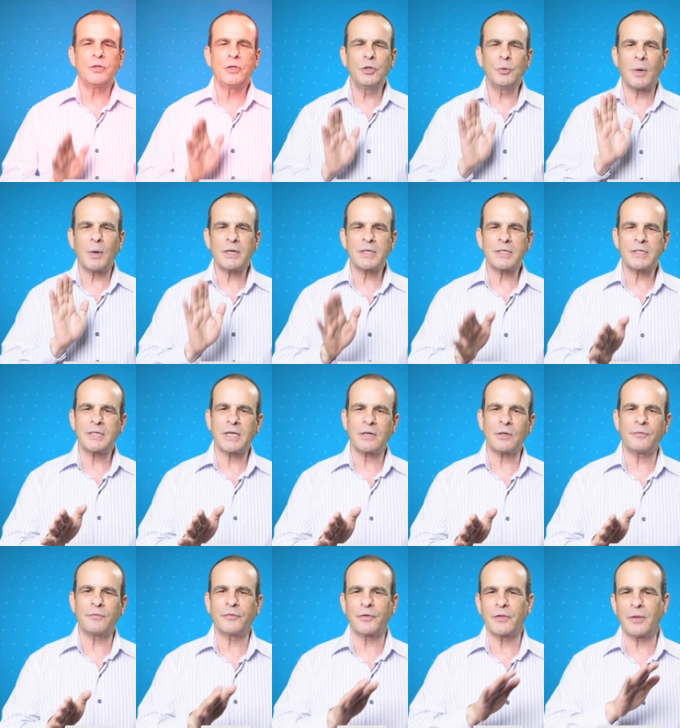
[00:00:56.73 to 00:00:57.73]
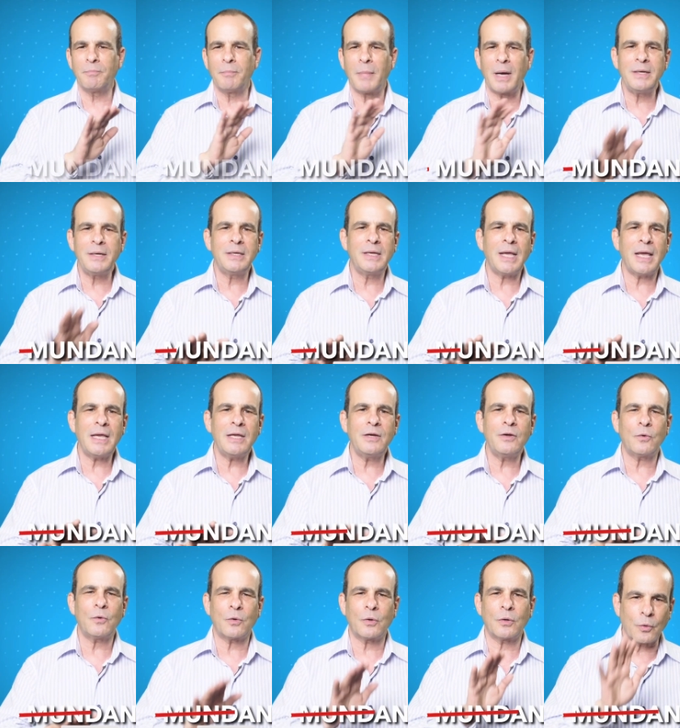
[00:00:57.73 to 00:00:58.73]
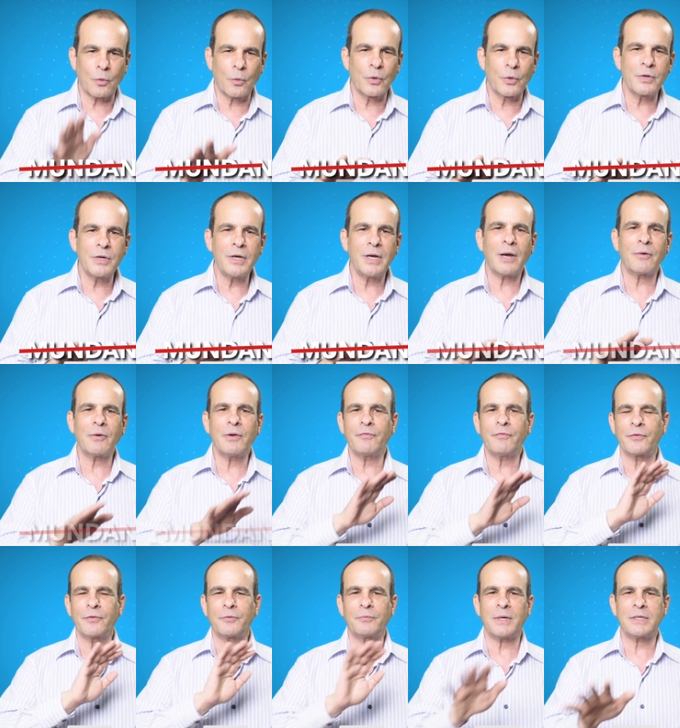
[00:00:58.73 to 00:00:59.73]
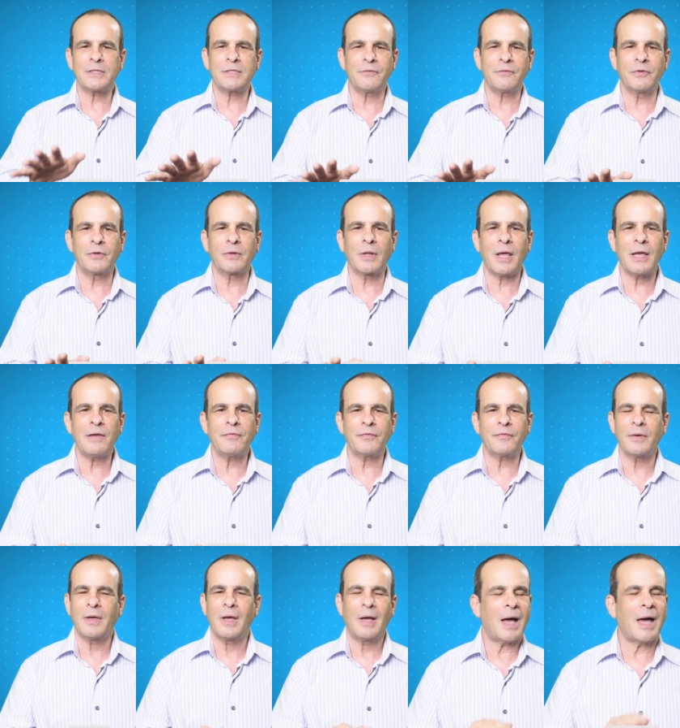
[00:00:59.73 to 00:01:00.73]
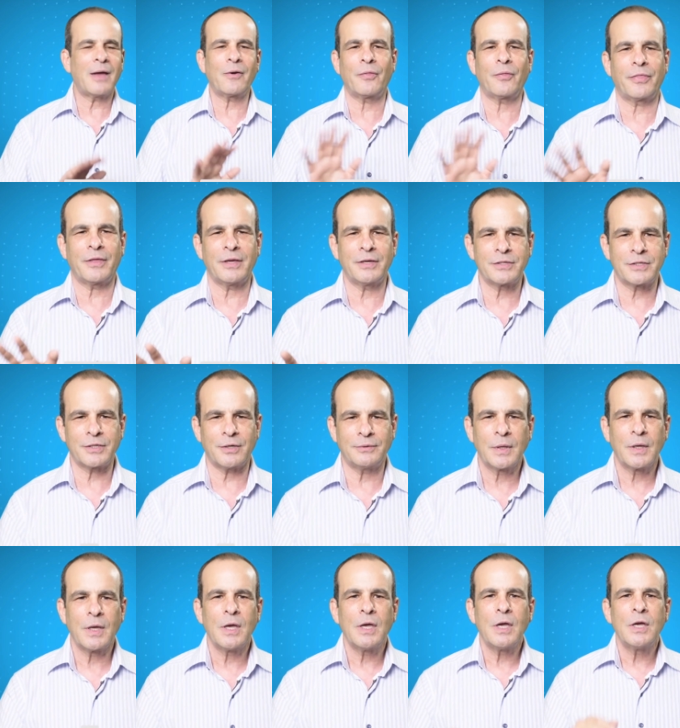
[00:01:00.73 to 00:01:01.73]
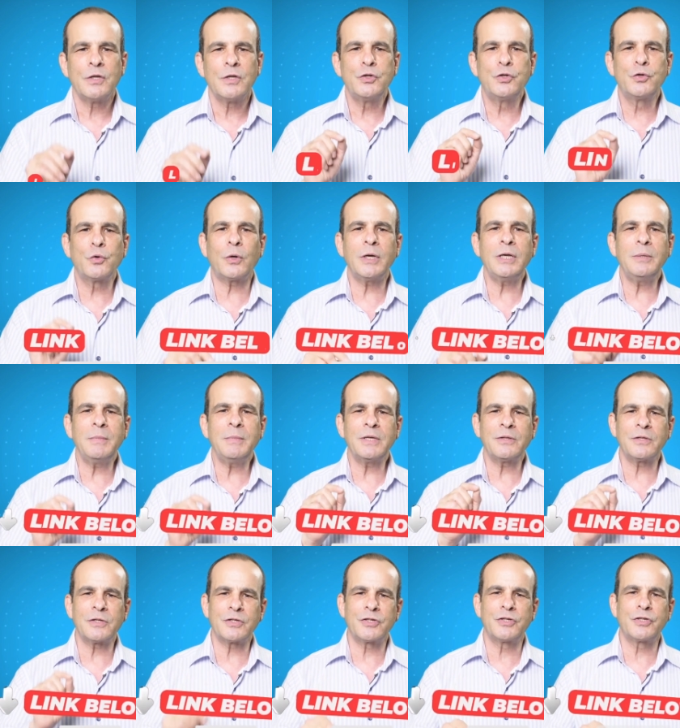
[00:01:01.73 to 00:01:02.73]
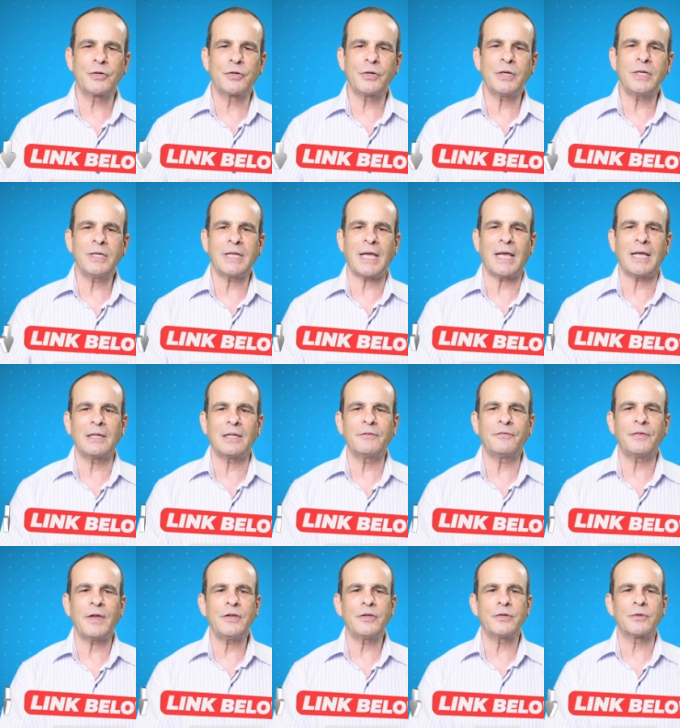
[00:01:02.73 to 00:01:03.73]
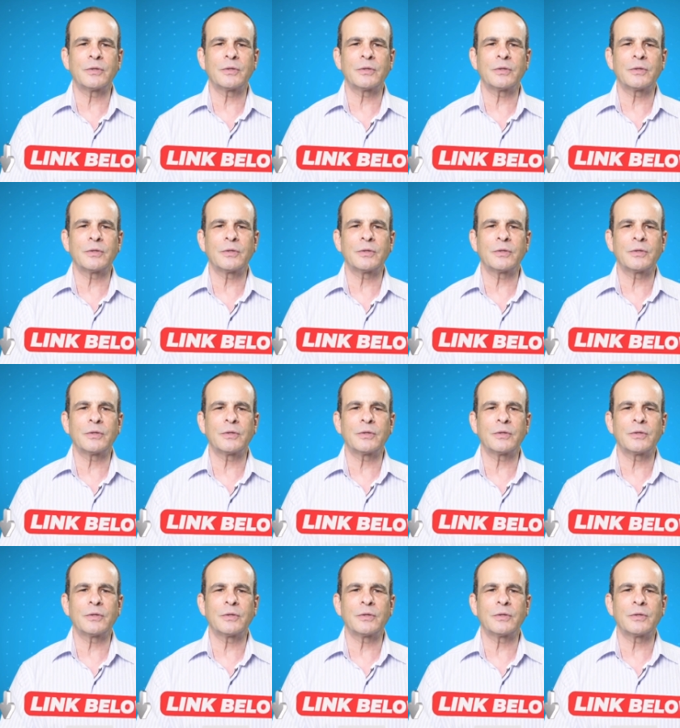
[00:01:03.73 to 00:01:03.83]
Do you want to settle for the mundane, ordinary for the rest of your life? I don't think so. Join me in this journey to elevate your